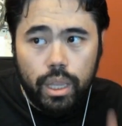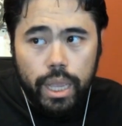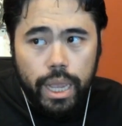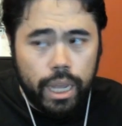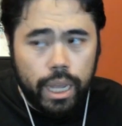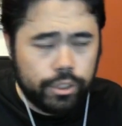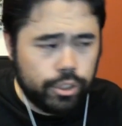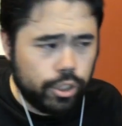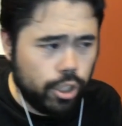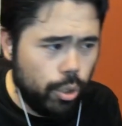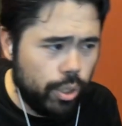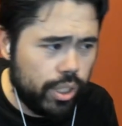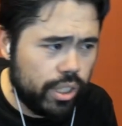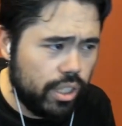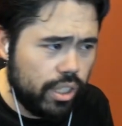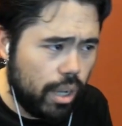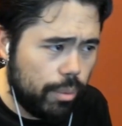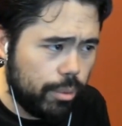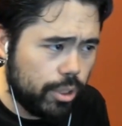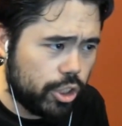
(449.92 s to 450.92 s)
How's it
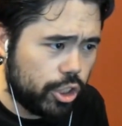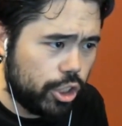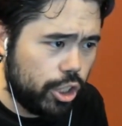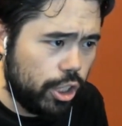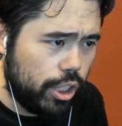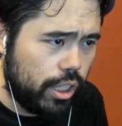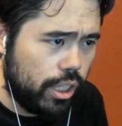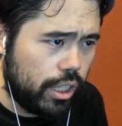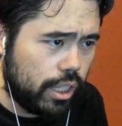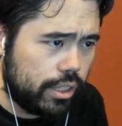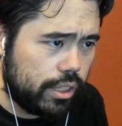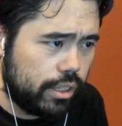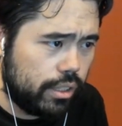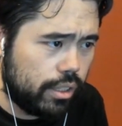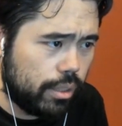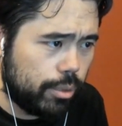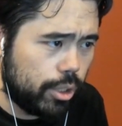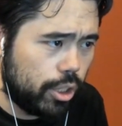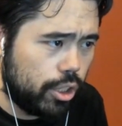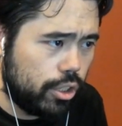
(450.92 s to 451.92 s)
going, Nubbins Goody? I see
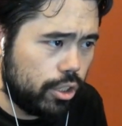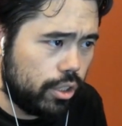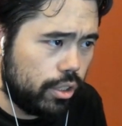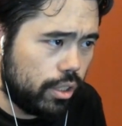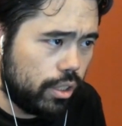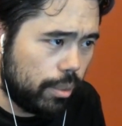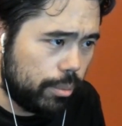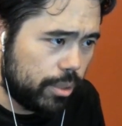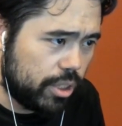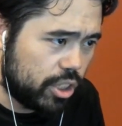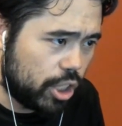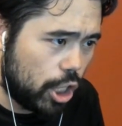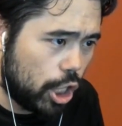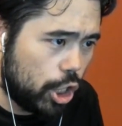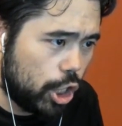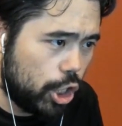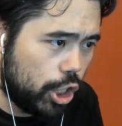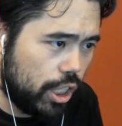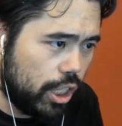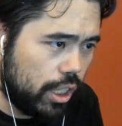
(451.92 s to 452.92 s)
Nubbin Nubbins
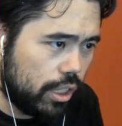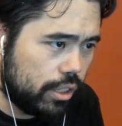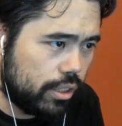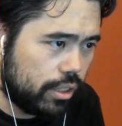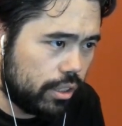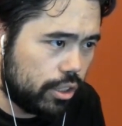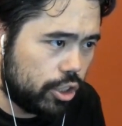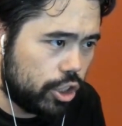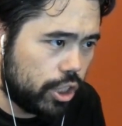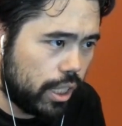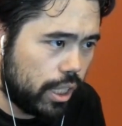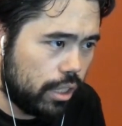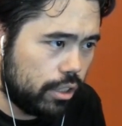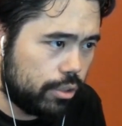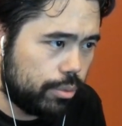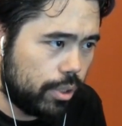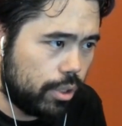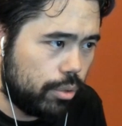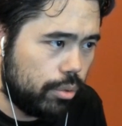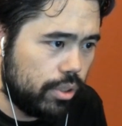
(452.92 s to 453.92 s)
Goody is in the chat.
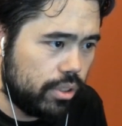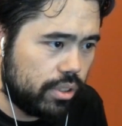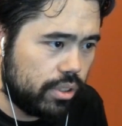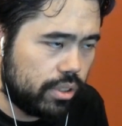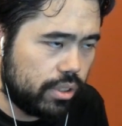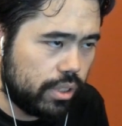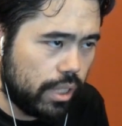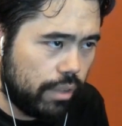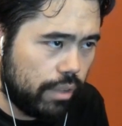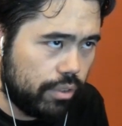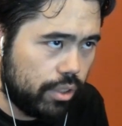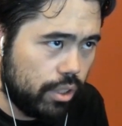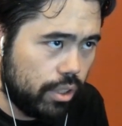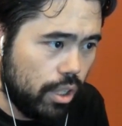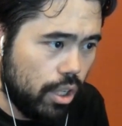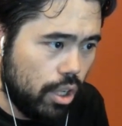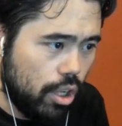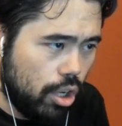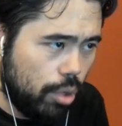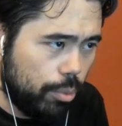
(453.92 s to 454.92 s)
Let's play Queen C7.
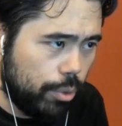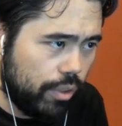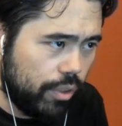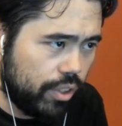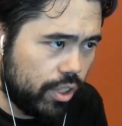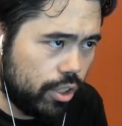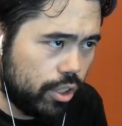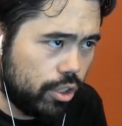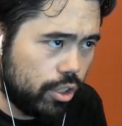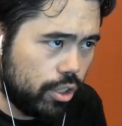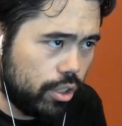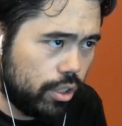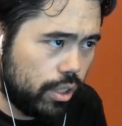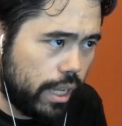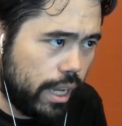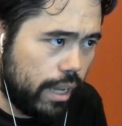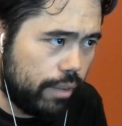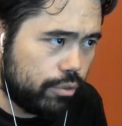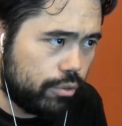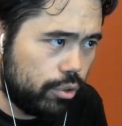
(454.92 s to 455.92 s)
Hope you're having a good
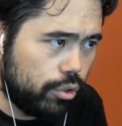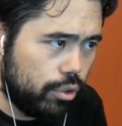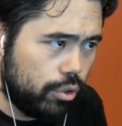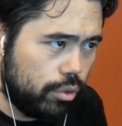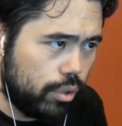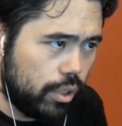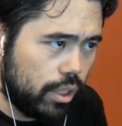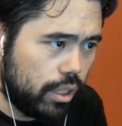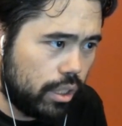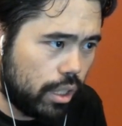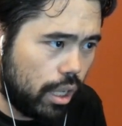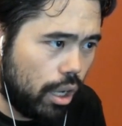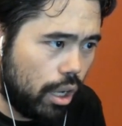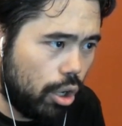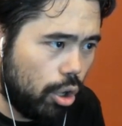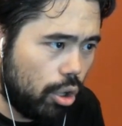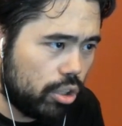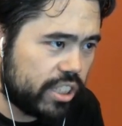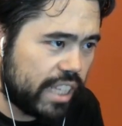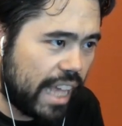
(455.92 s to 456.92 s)
afternoon in
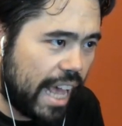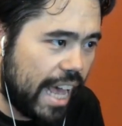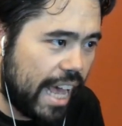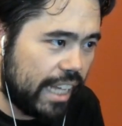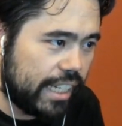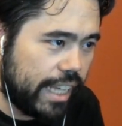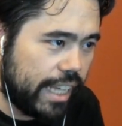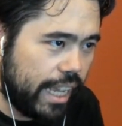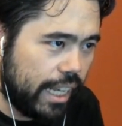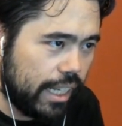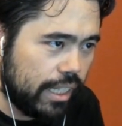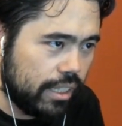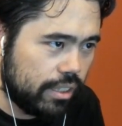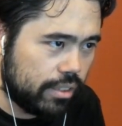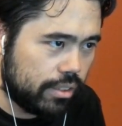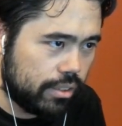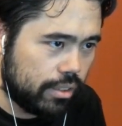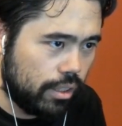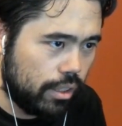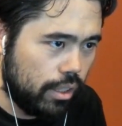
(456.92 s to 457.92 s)
Los
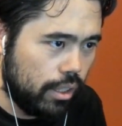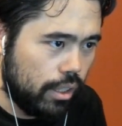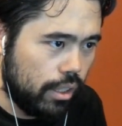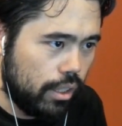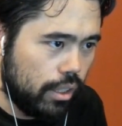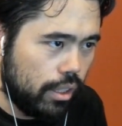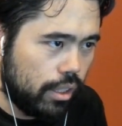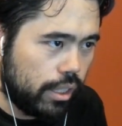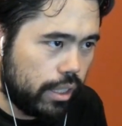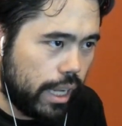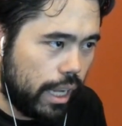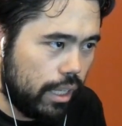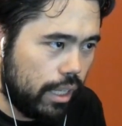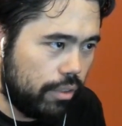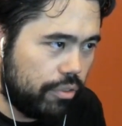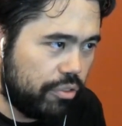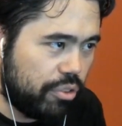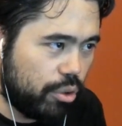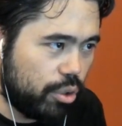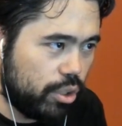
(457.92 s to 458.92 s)
Angeles,
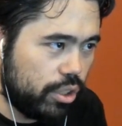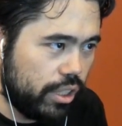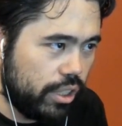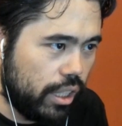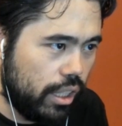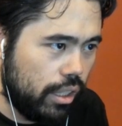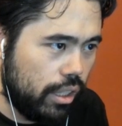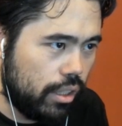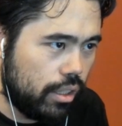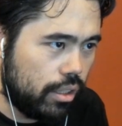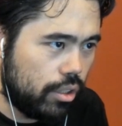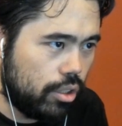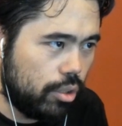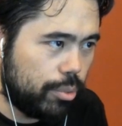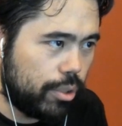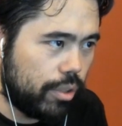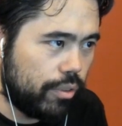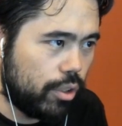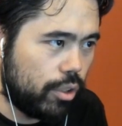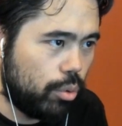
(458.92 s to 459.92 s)
California.
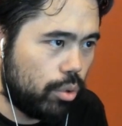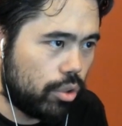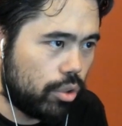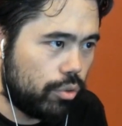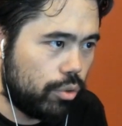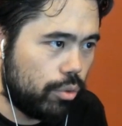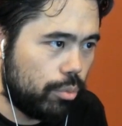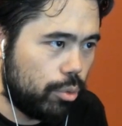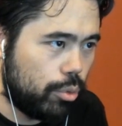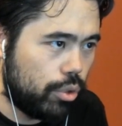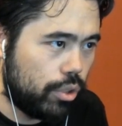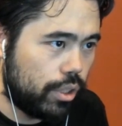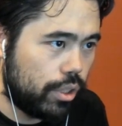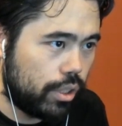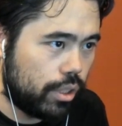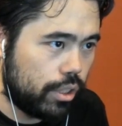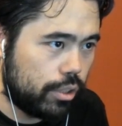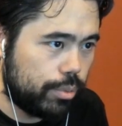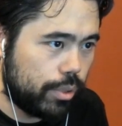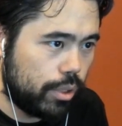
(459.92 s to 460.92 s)
Hope you're having a wonderful
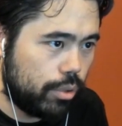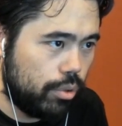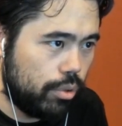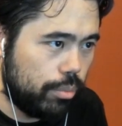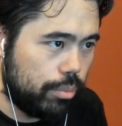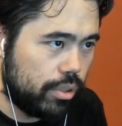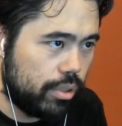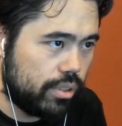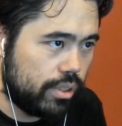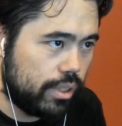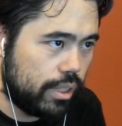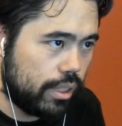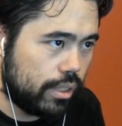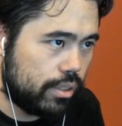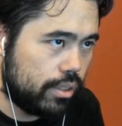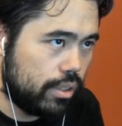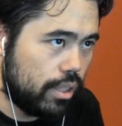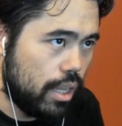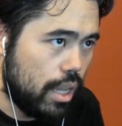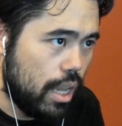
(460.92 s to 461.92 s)
morning. Let's play Queen
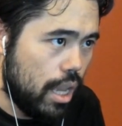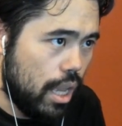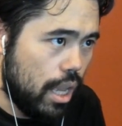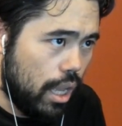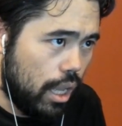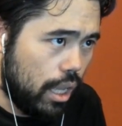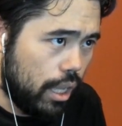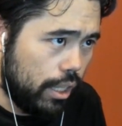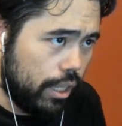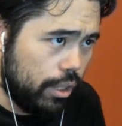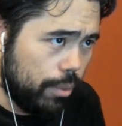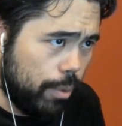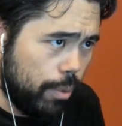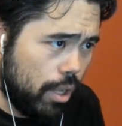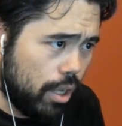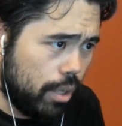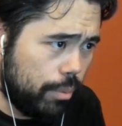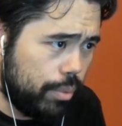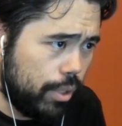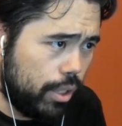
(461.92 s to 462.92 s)
B6. Uh, hit the
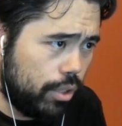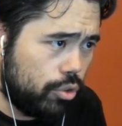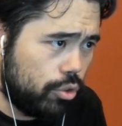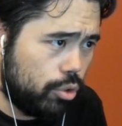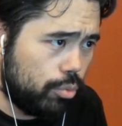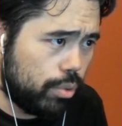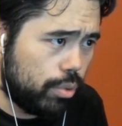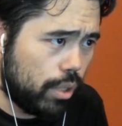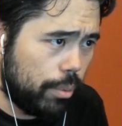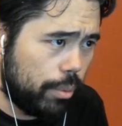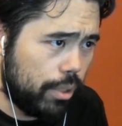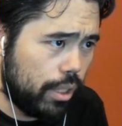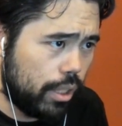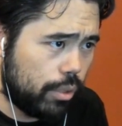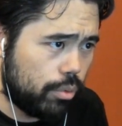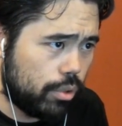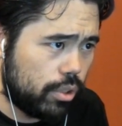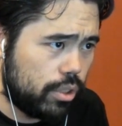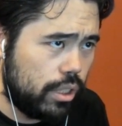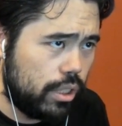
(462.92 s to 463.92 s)
pawn on B2, probably
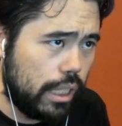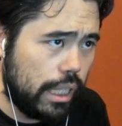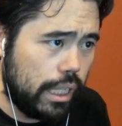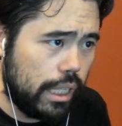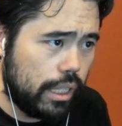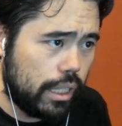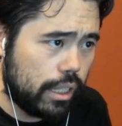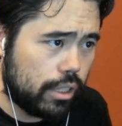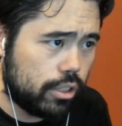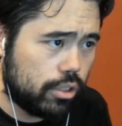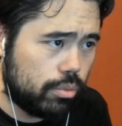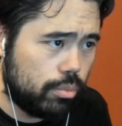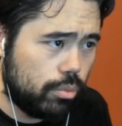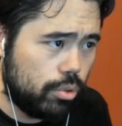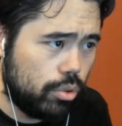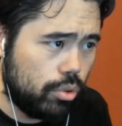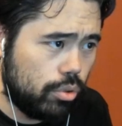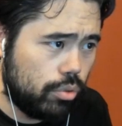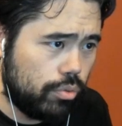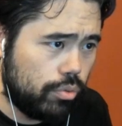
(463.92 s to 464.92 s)
like Rook D8 next
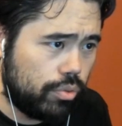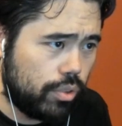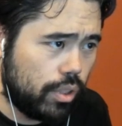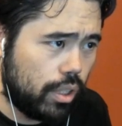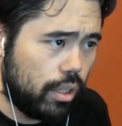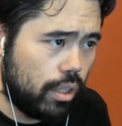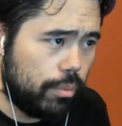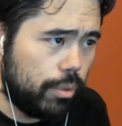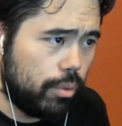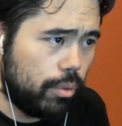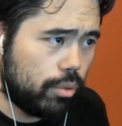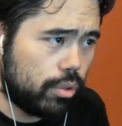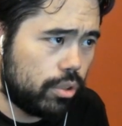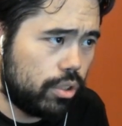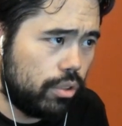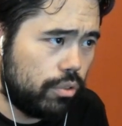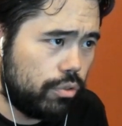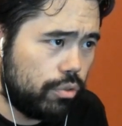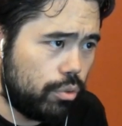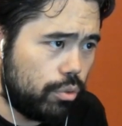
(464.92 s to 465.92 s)
move. Uh, maybe Rook
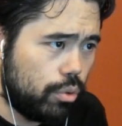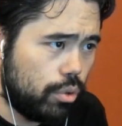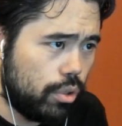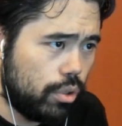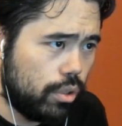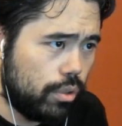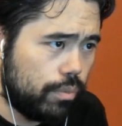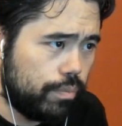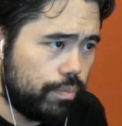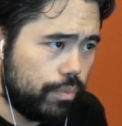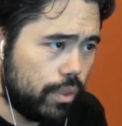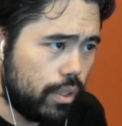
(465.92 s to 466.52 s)
D4.